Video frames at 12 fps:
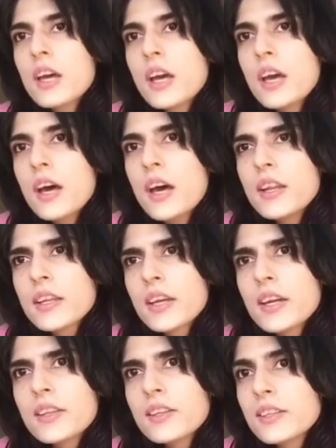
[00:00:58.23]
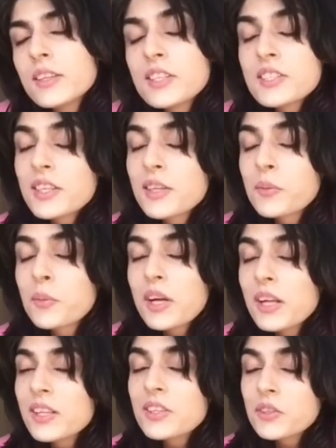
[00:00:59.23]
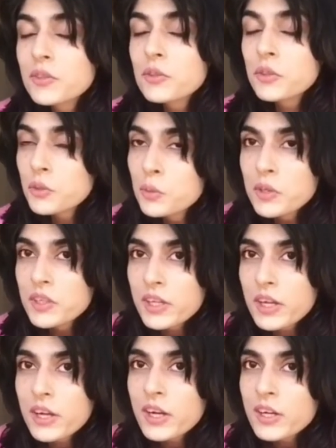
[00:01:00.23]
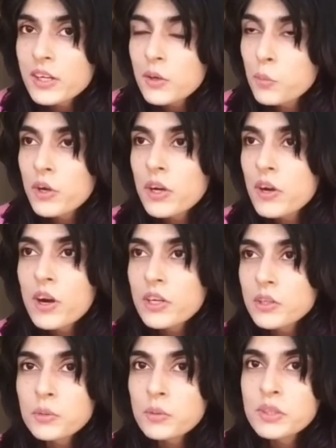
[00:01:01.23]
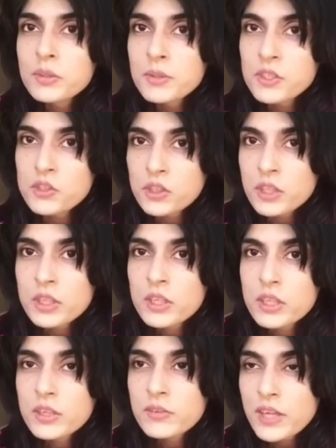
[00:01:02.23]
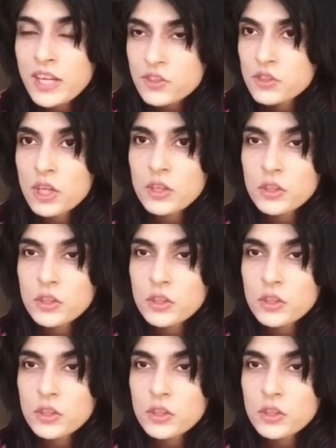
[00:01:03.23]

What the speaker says: And yeah, and then Hira's like, well, you know, you were there. Where are you in the picture if that's not you?